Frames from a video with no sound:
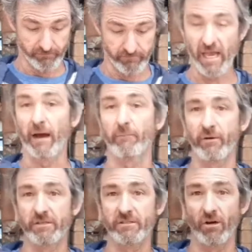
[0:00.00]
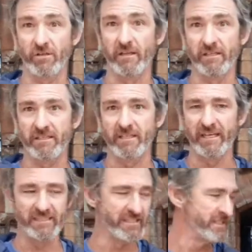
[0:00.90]
yeah, I'm pretty stoked on these
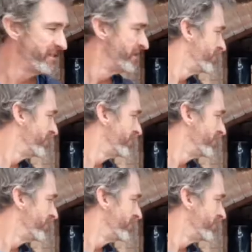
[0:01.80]
glazes.